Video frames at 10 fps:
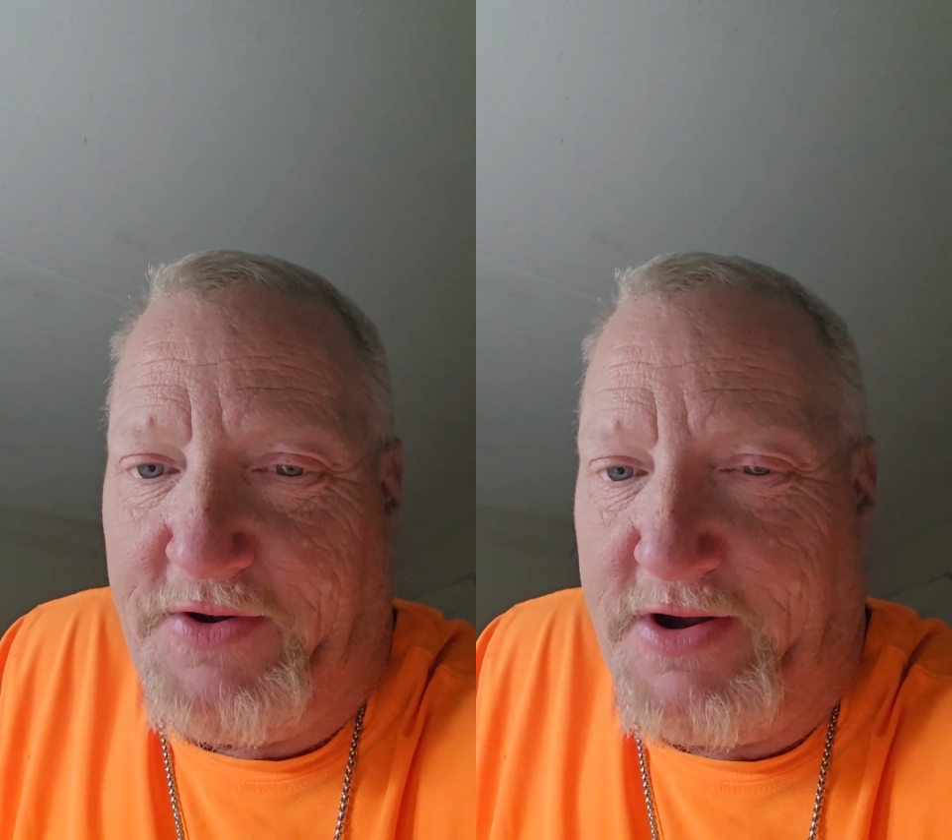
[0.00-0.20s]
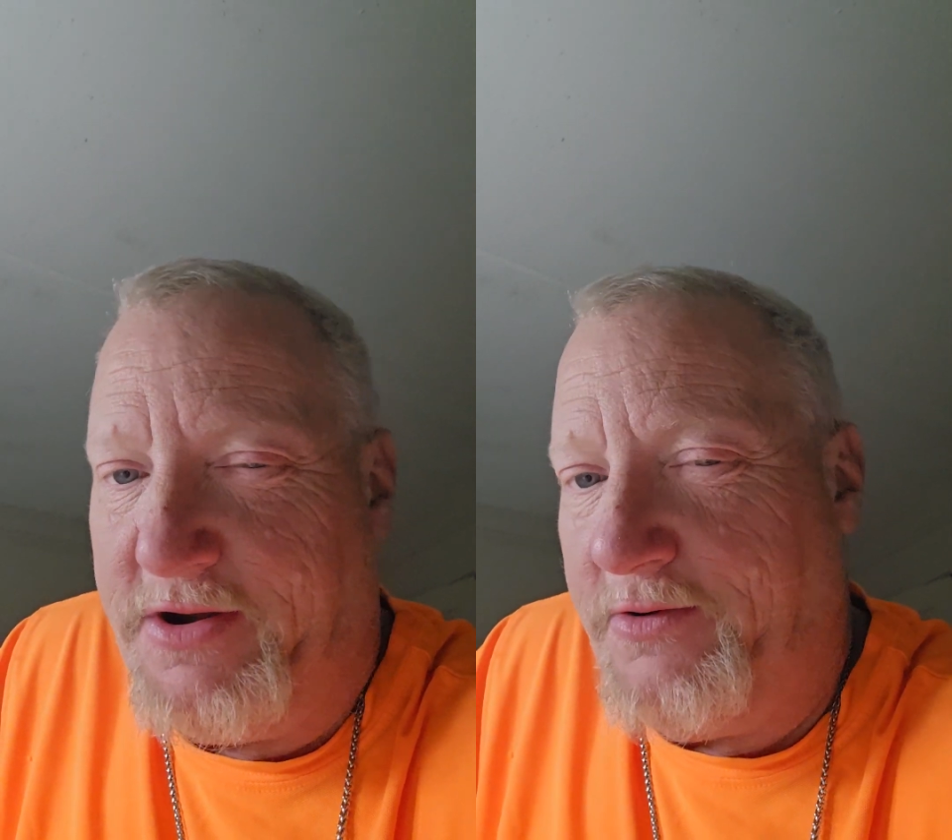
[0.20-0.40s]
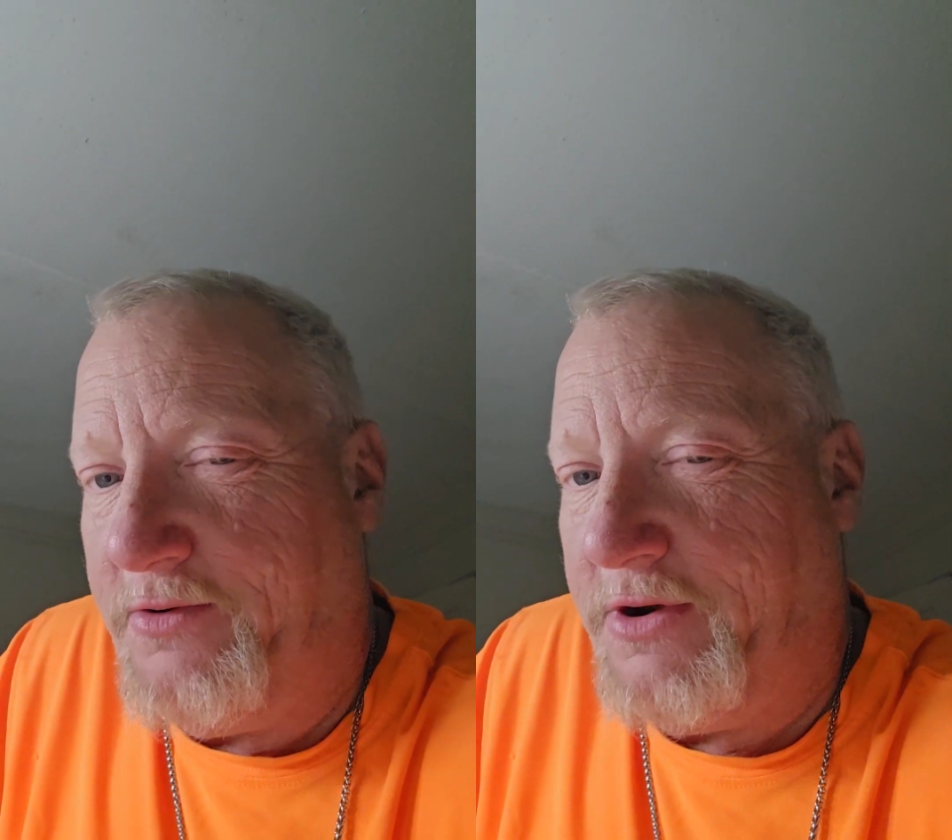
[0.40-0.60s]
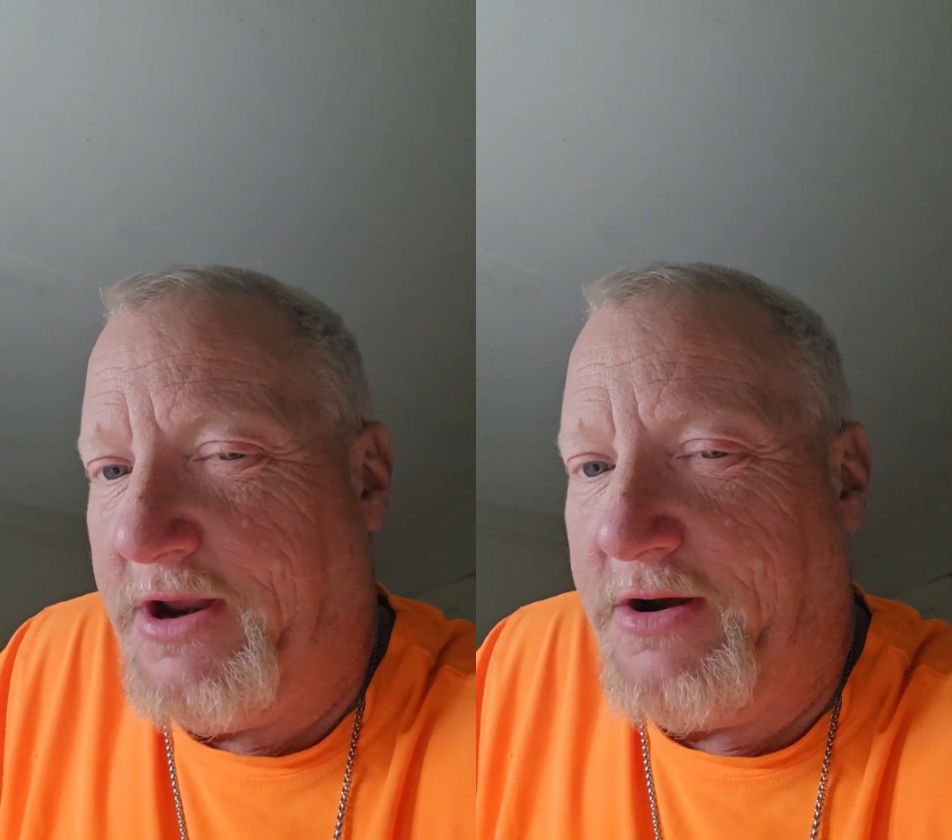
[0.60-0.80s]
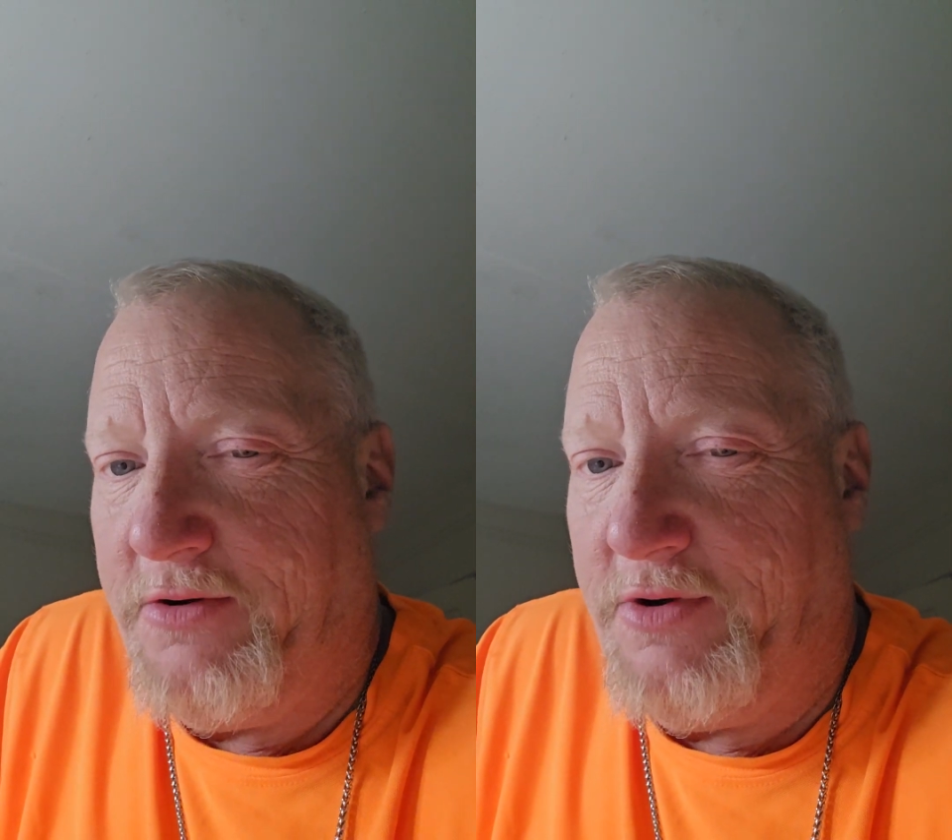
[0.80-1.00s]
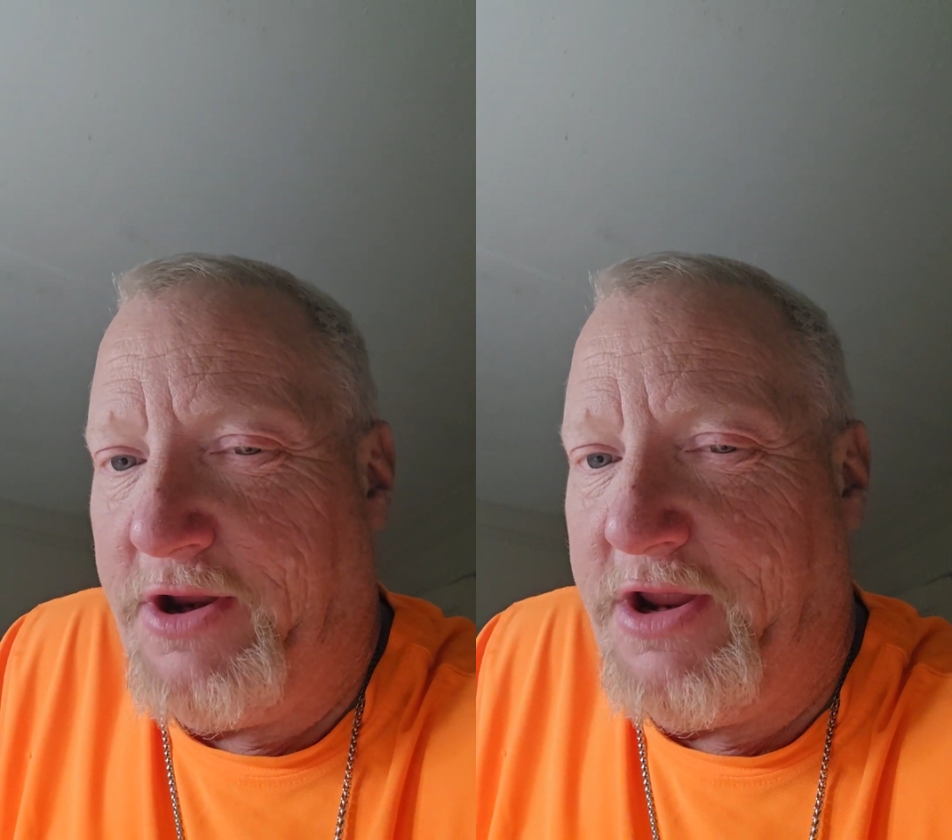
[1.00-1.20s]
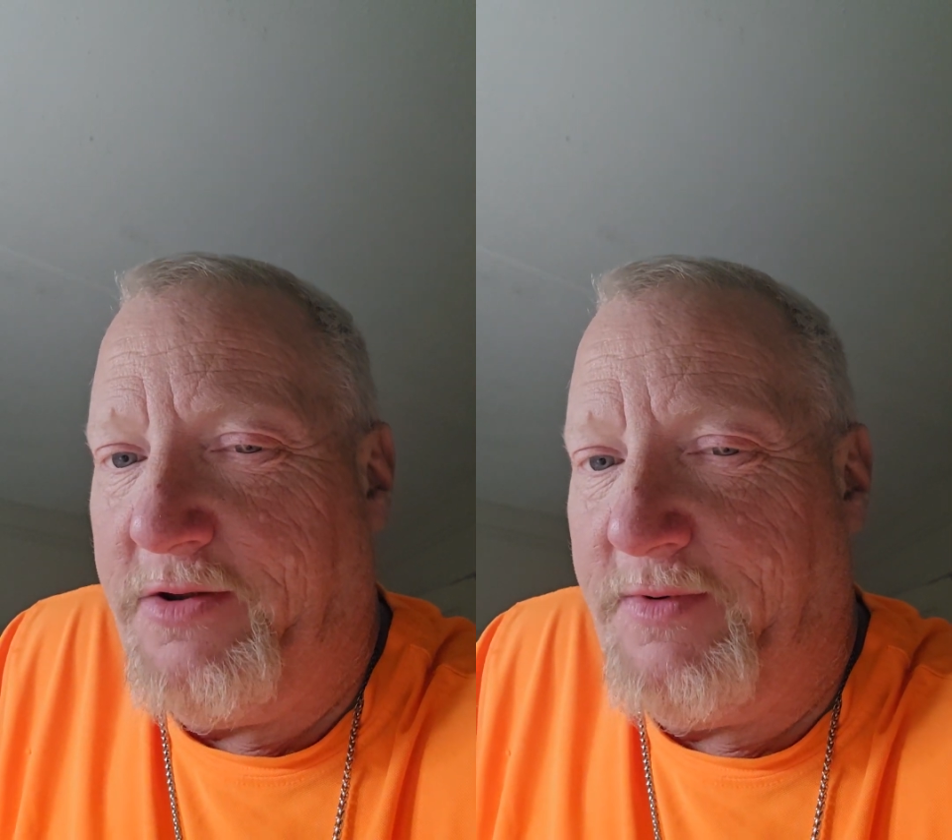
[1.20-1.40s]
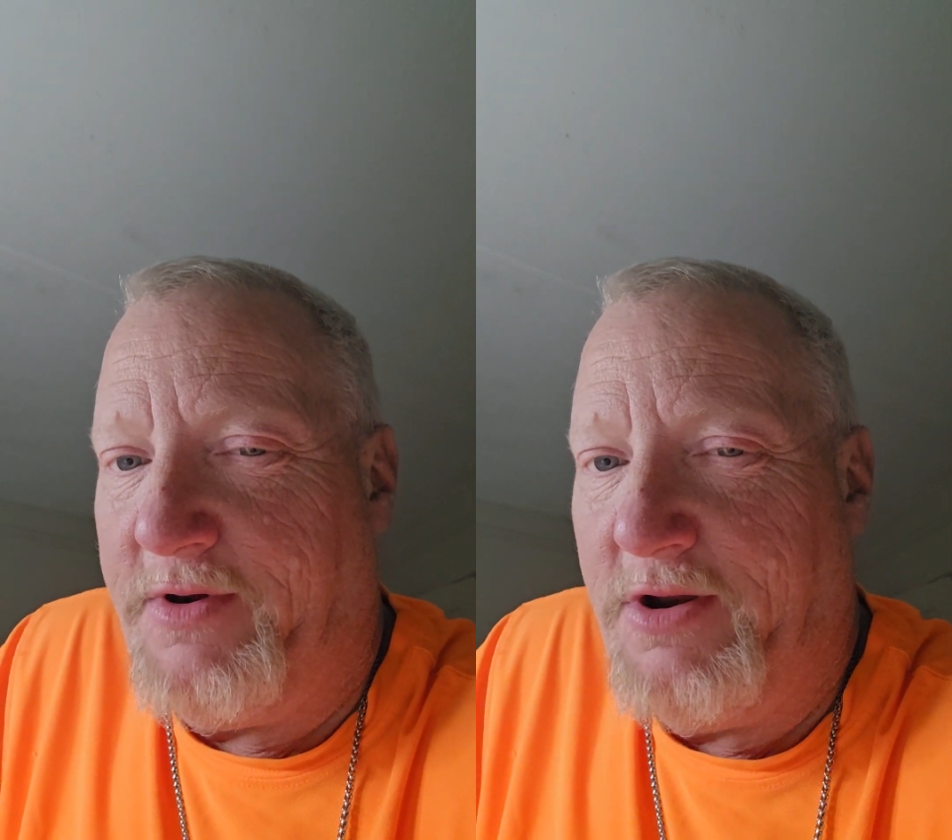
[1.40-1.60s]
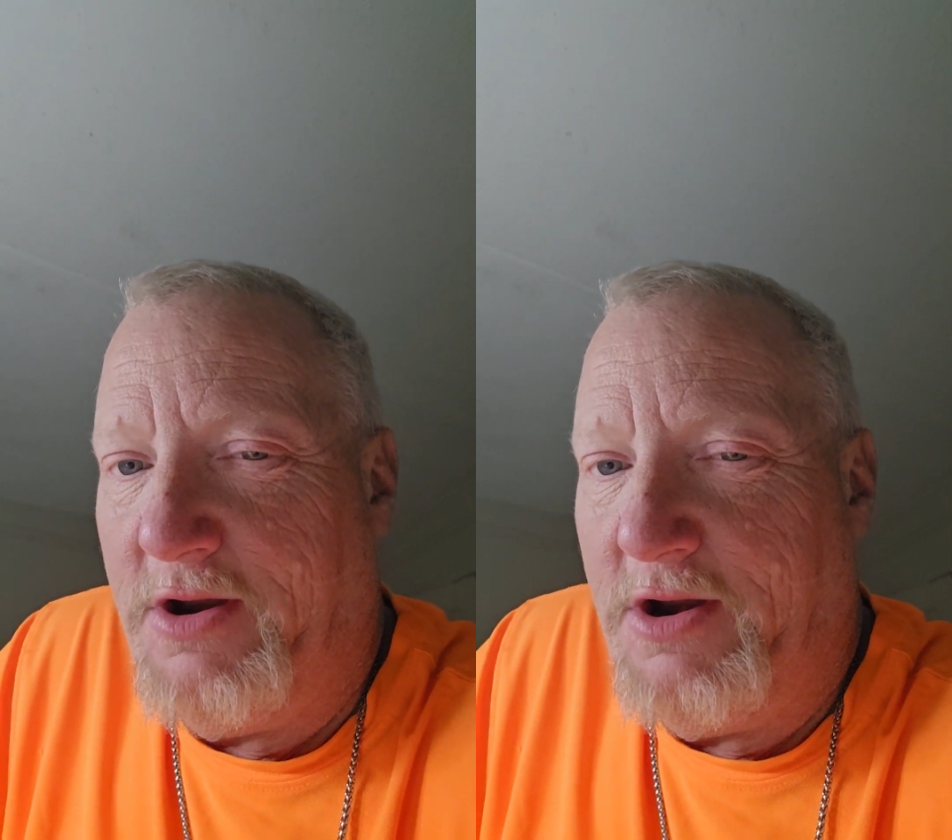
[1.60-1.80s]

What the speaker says: that I know that I go to heaven,